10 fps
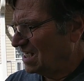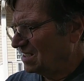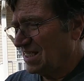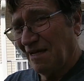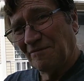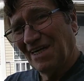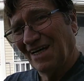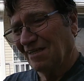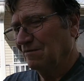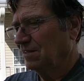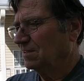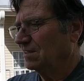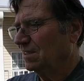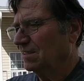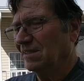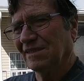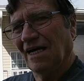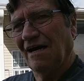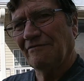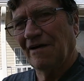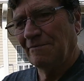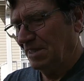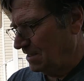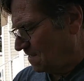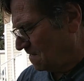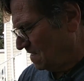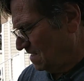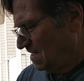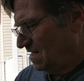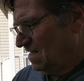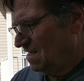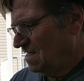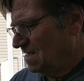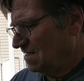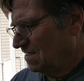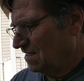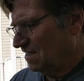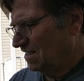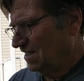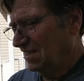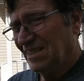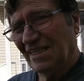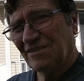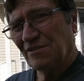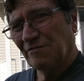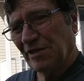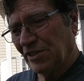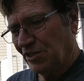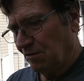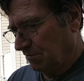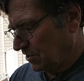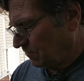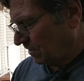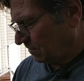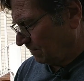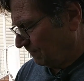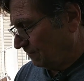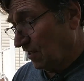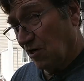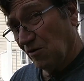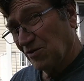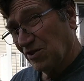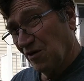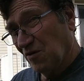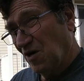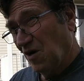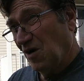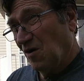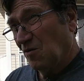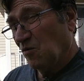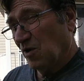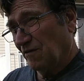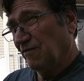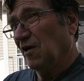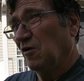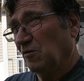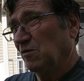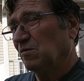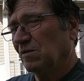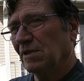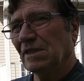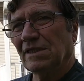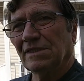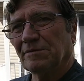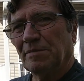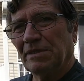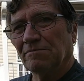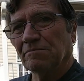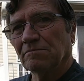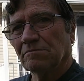same thing. It's a diaphragm in there, and tends to restrict the flow, so water flow has been